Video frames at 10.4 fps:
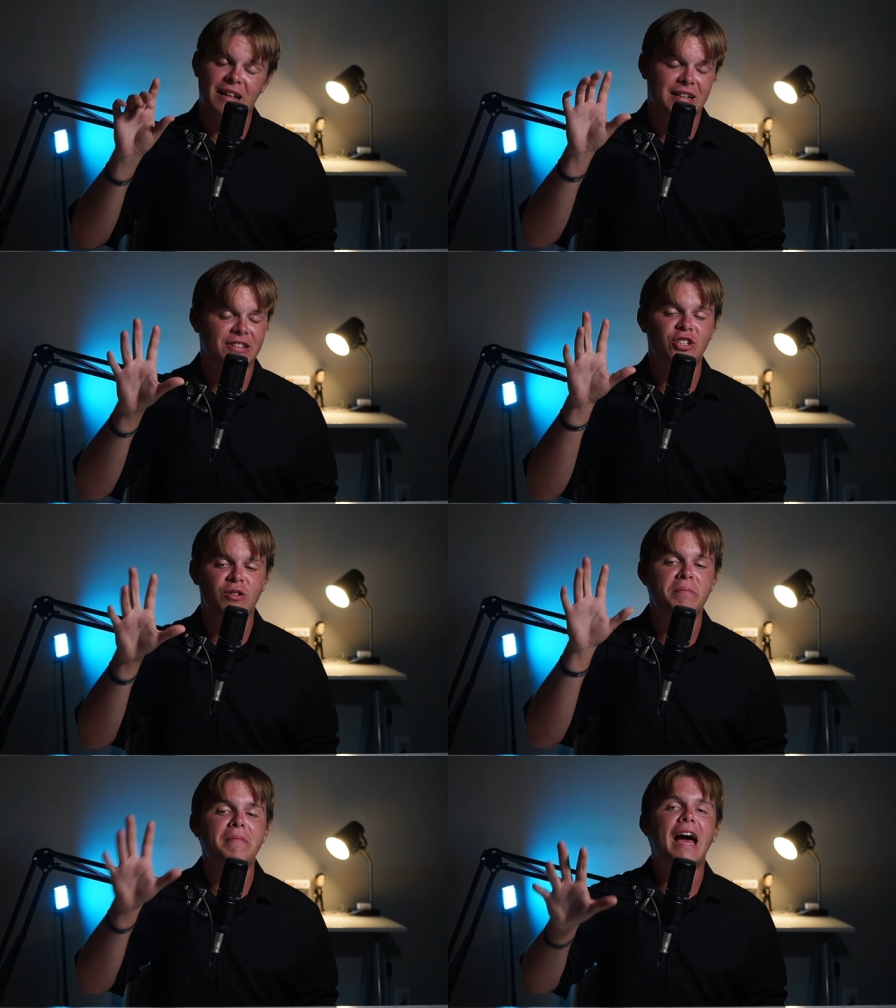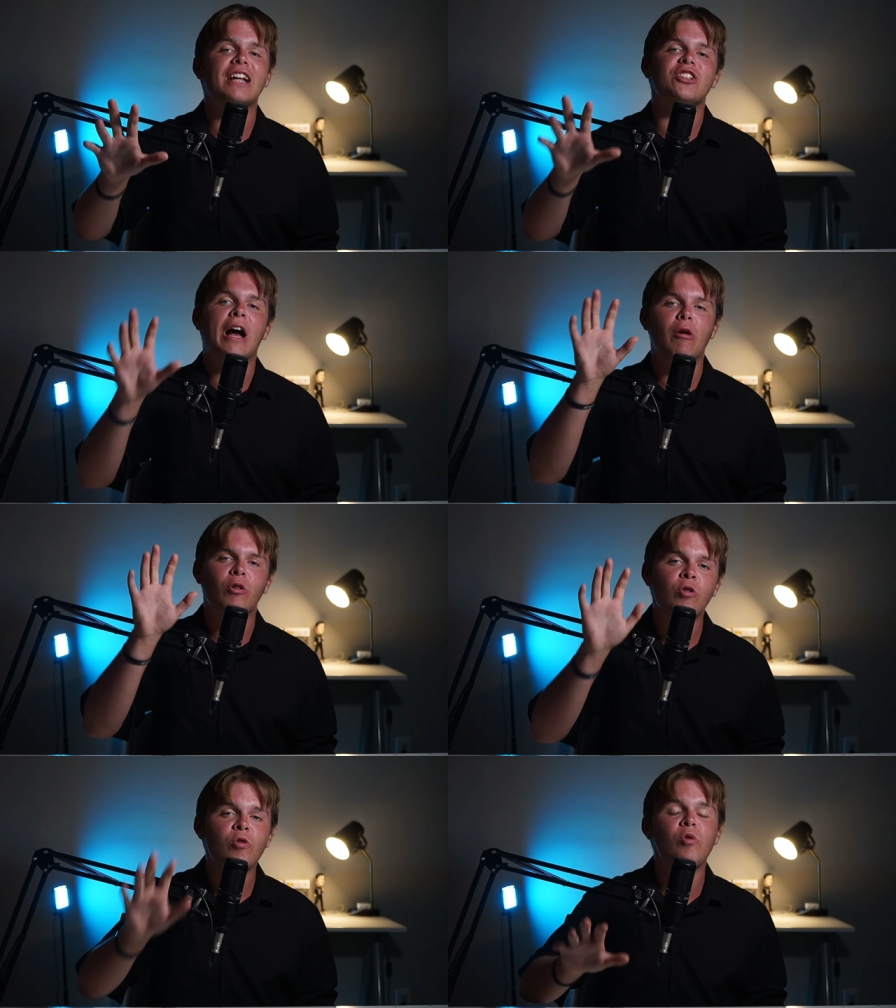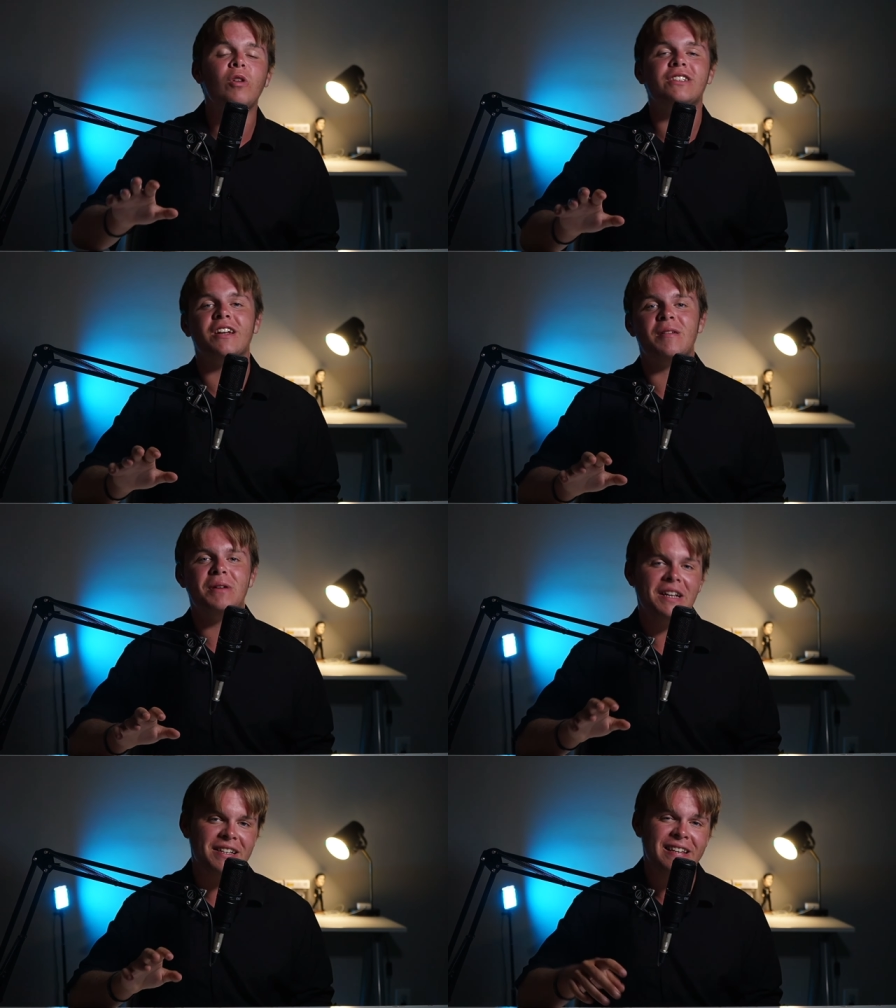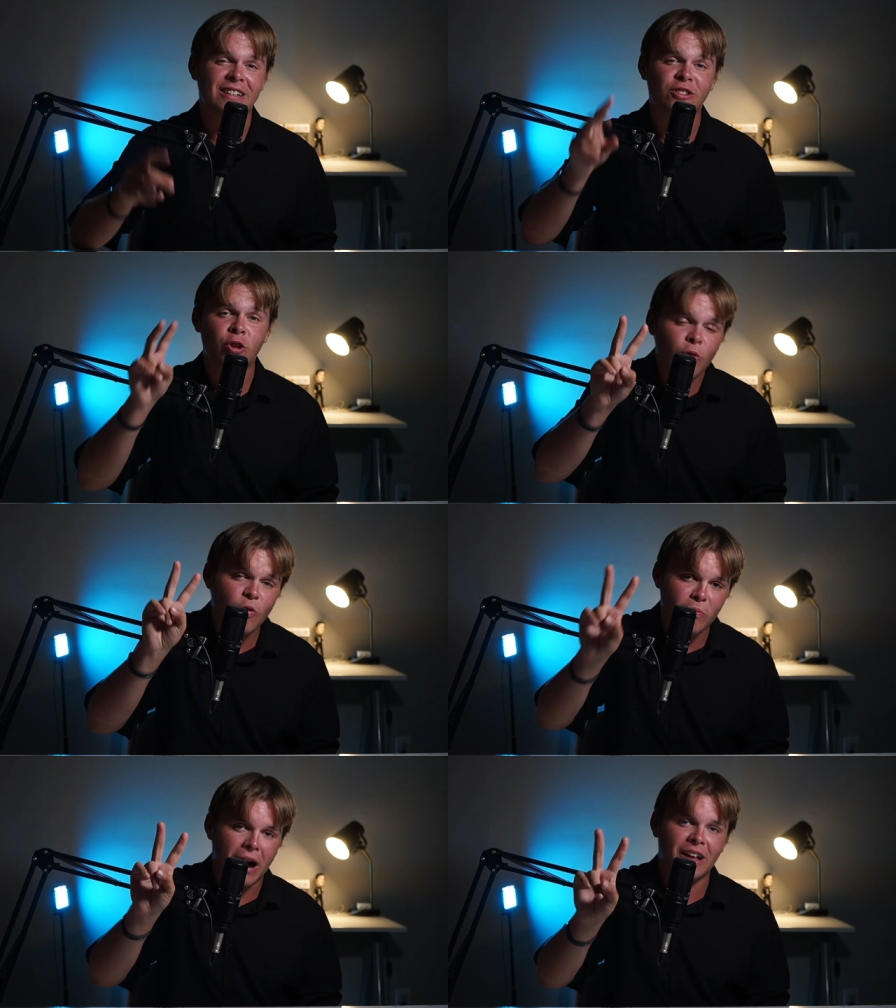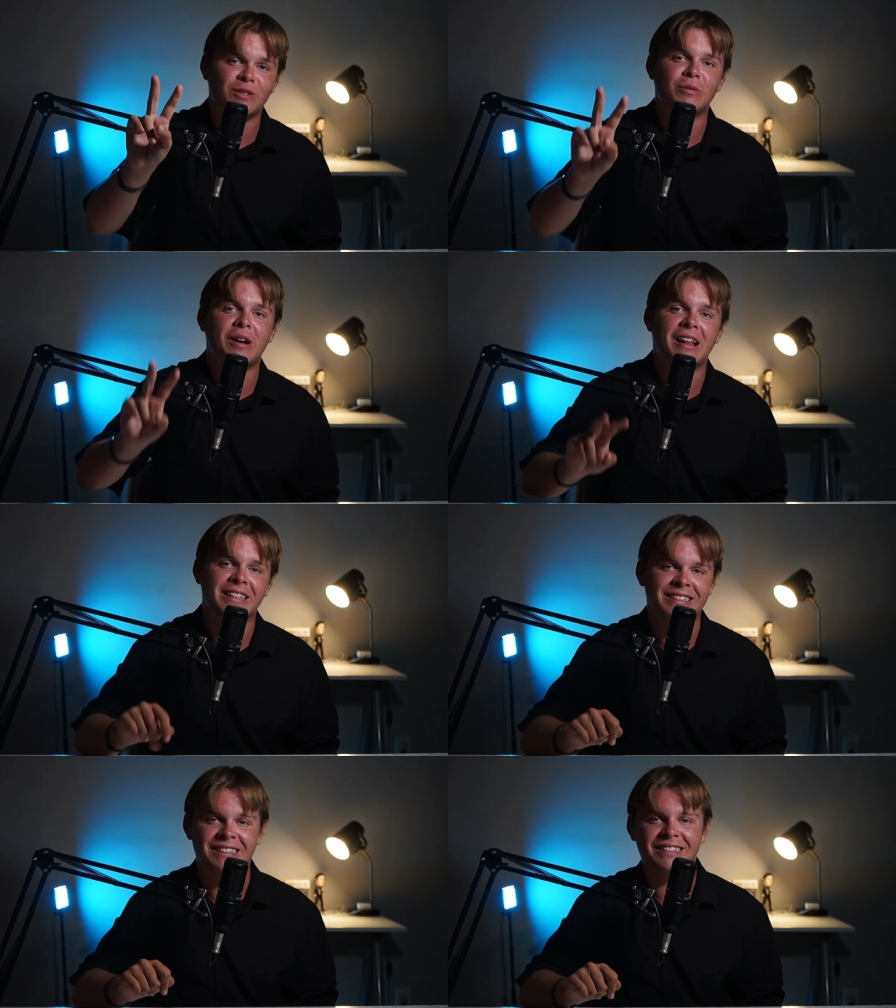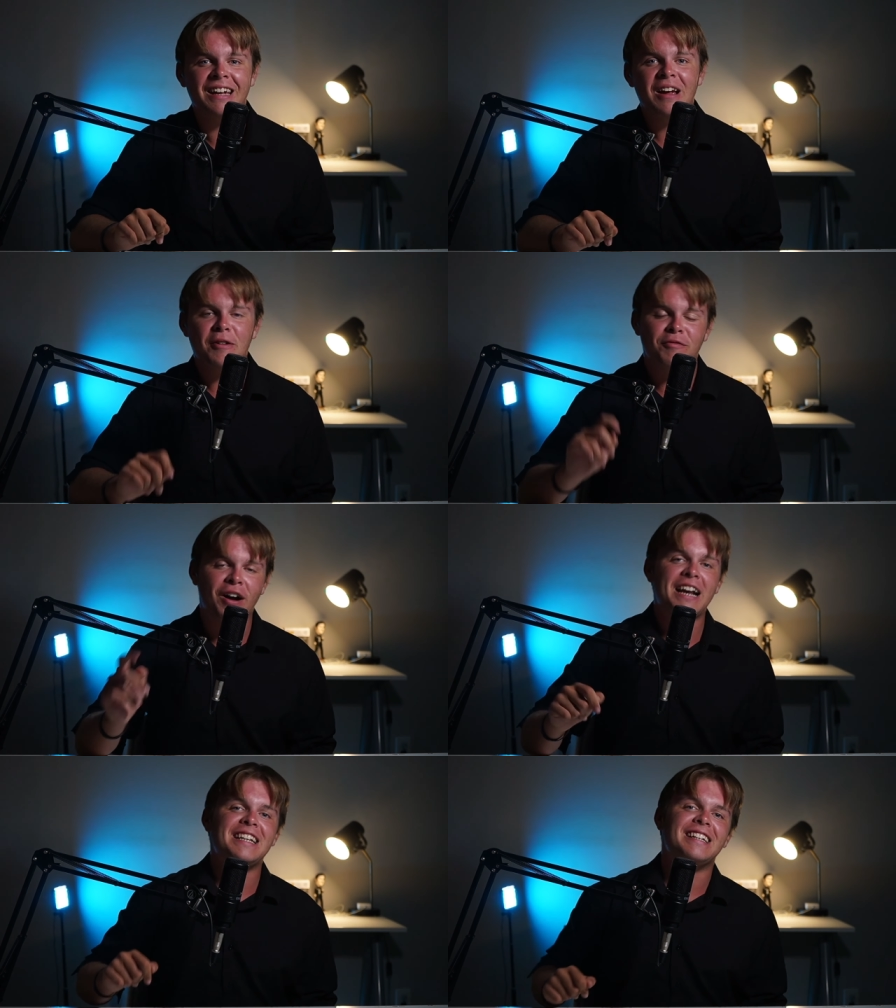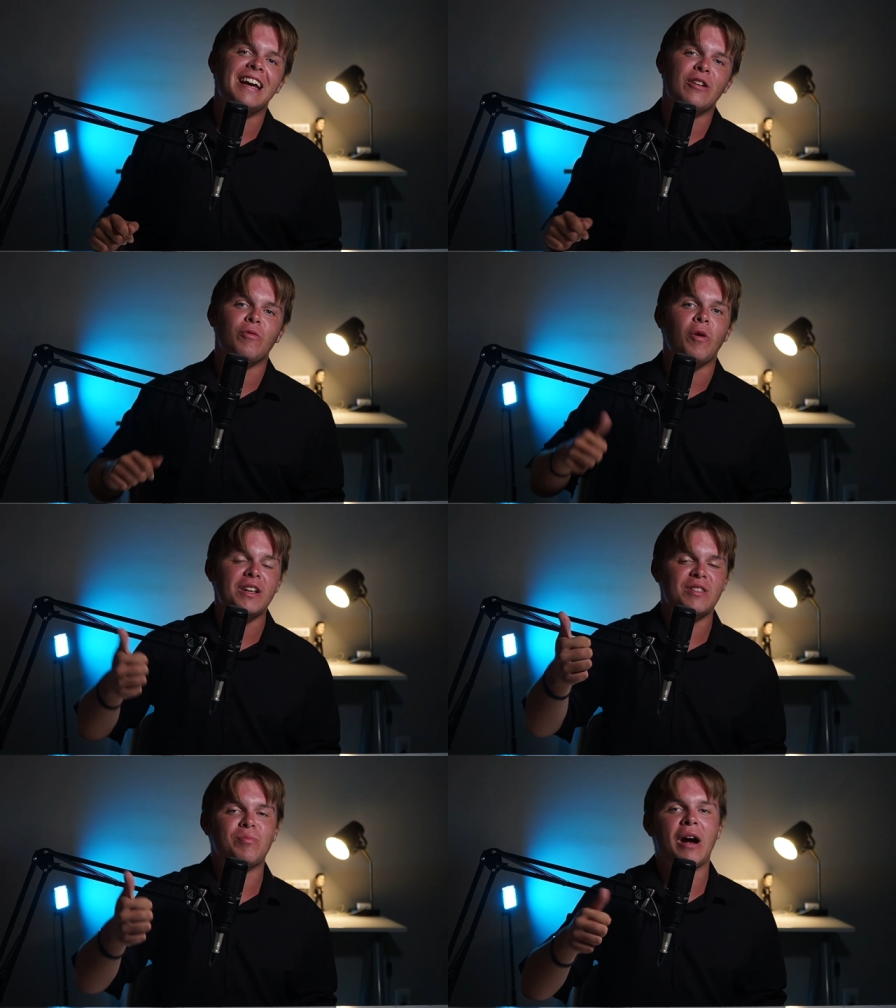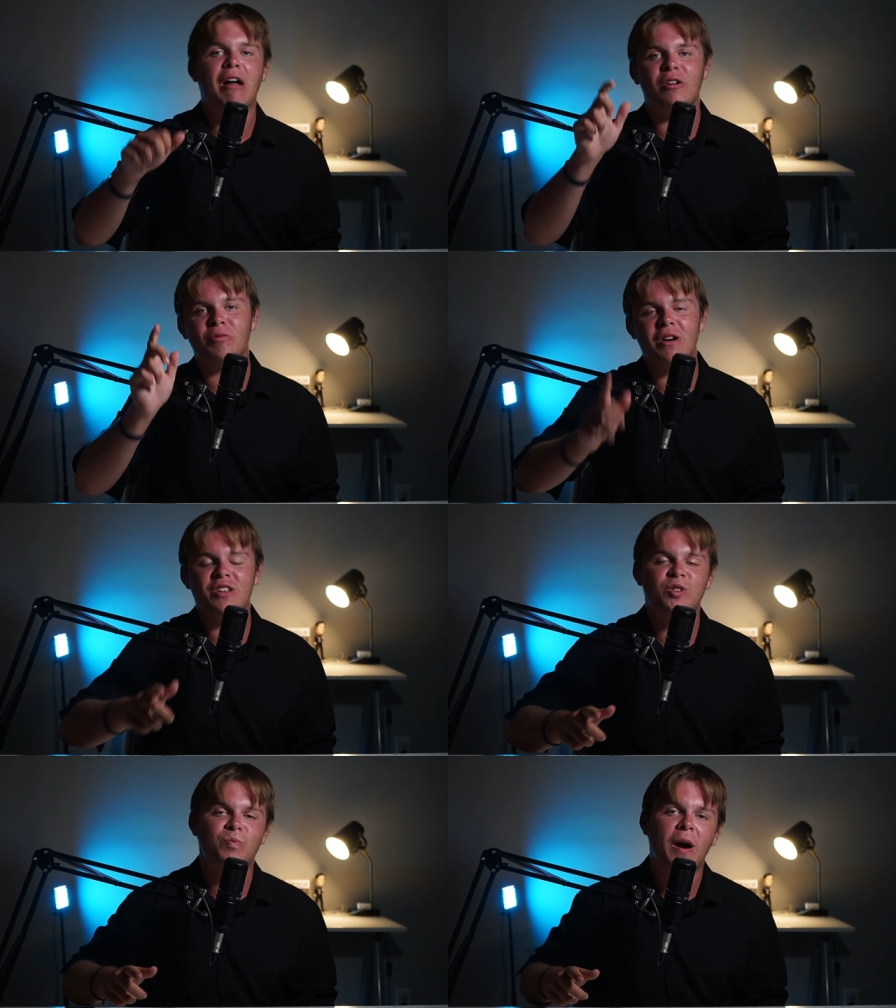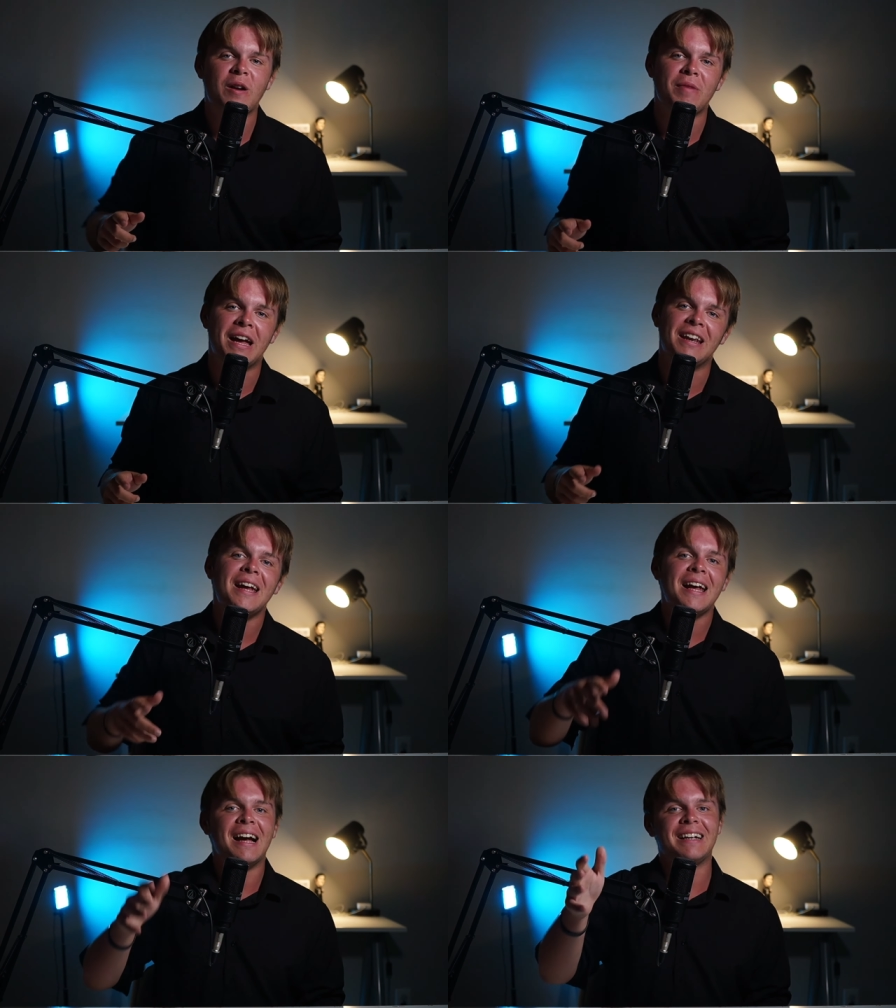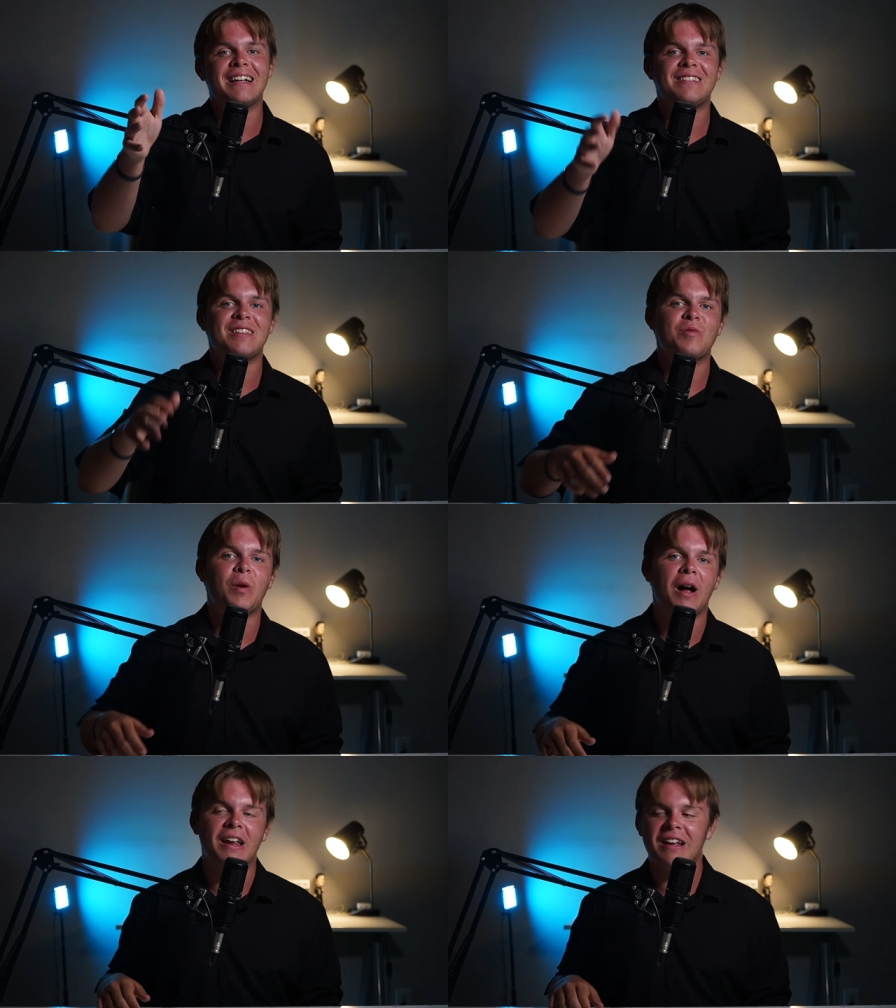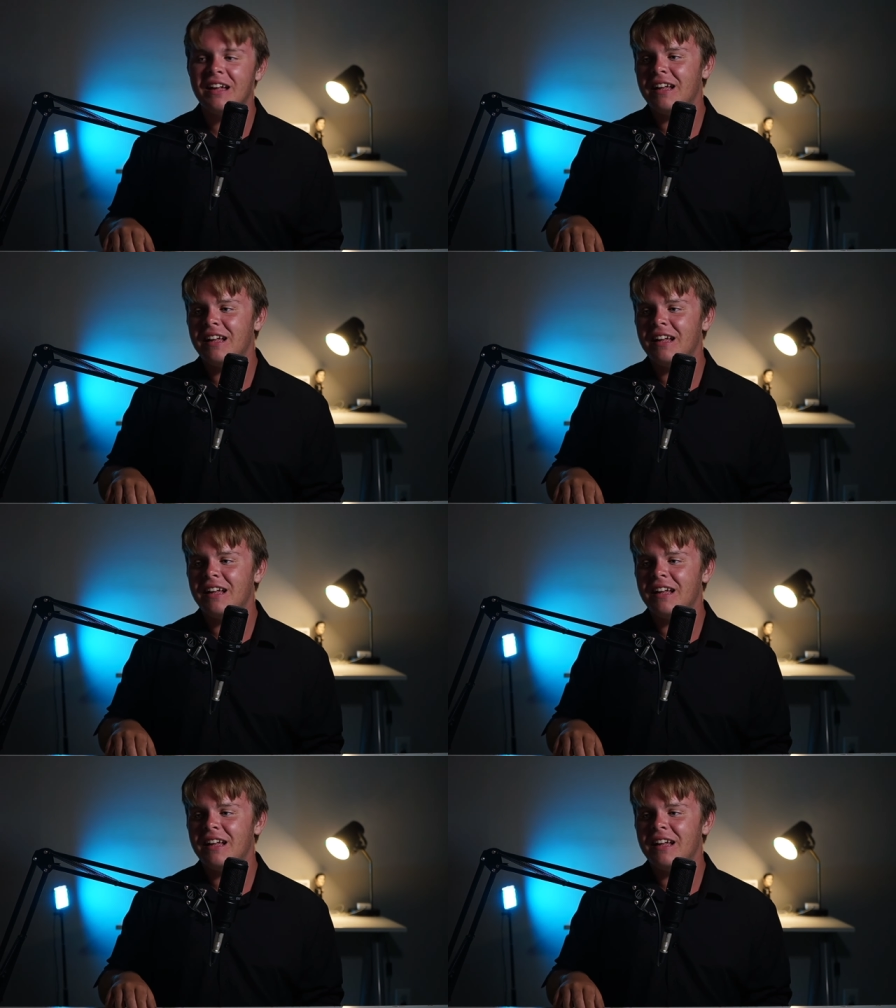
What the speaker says: just imagine how cool it's going to be to see two Miles Moraleses fighting together. One is the Prowler and one is Spider-Man against The Spot.